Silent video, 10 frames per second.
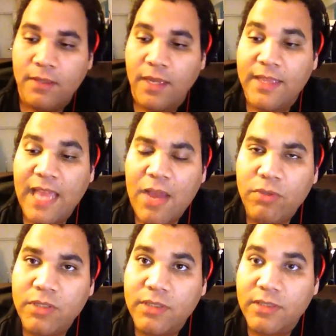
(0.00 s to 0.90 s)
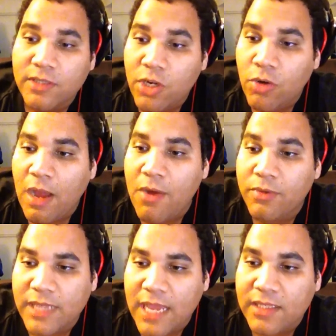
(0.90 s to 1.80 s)
And that was, you know, I
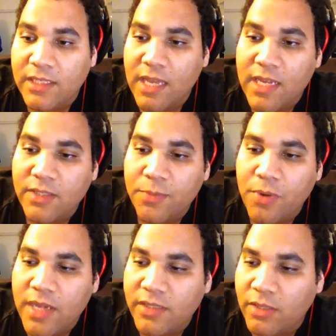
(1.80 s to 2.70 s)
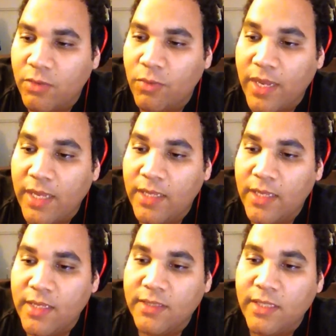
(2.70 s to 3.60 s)
was actually kind of surprised at the way
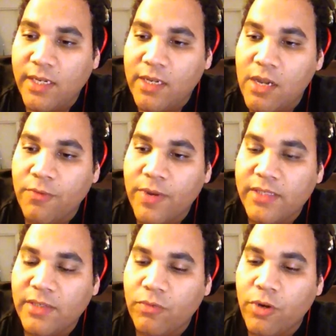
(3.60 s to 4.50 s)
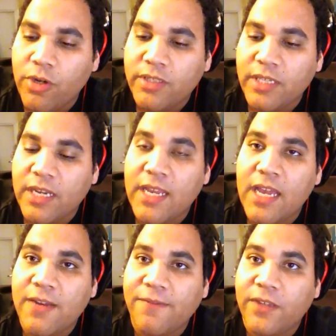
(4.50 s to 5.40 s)
Diddy Kong Racing works, and I
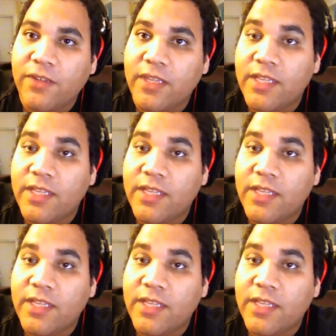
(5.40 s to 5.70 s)
kind of feel that